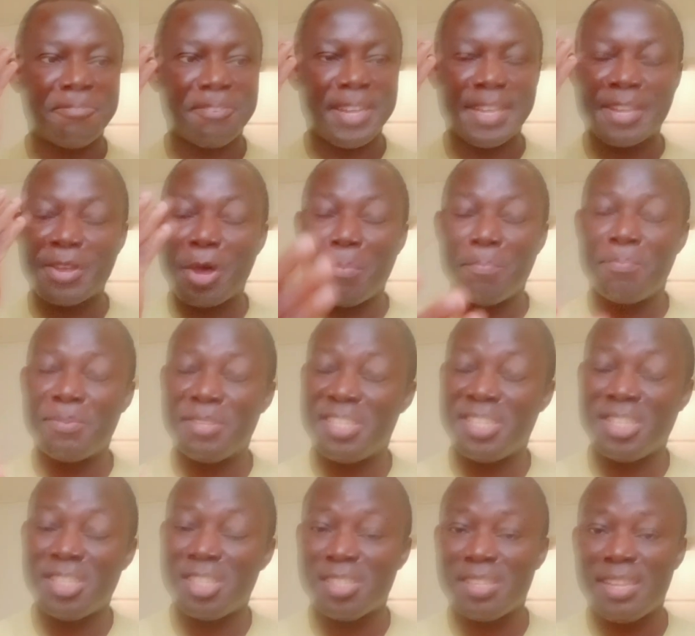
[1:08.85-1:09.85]
a
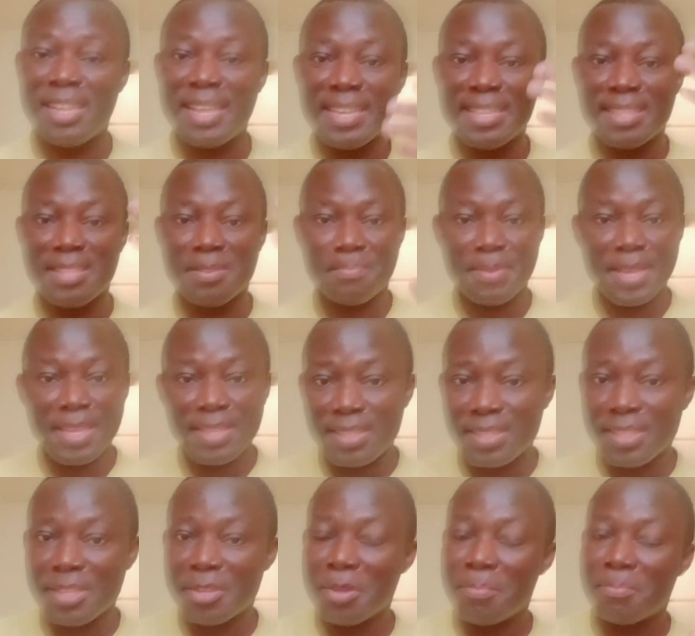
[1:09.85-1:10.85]
competition like
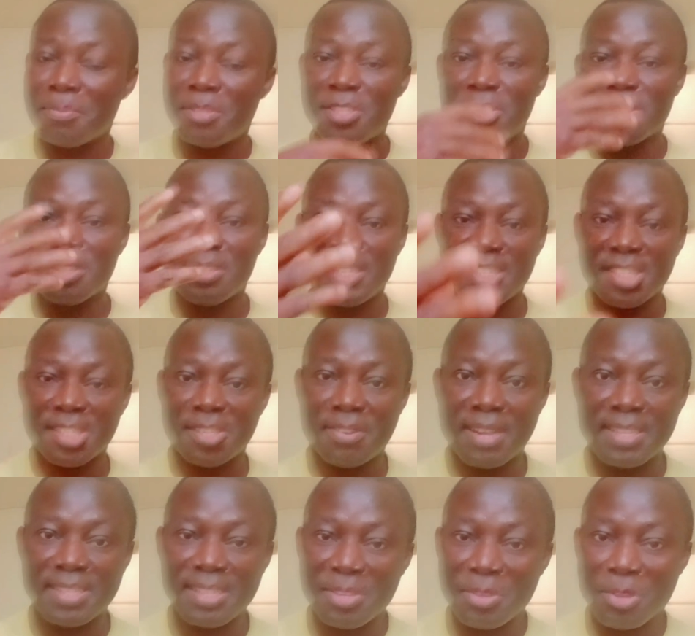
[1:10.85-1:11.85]
debating competition, essay
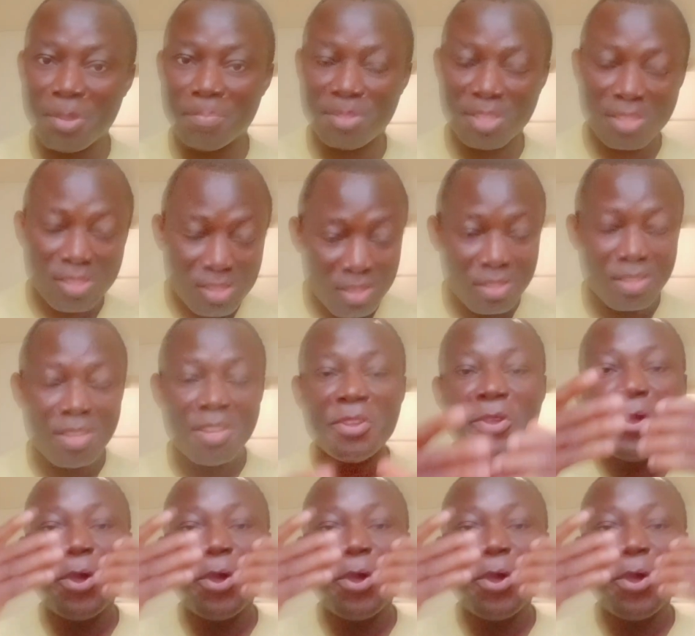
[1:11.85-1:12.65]
writing competition,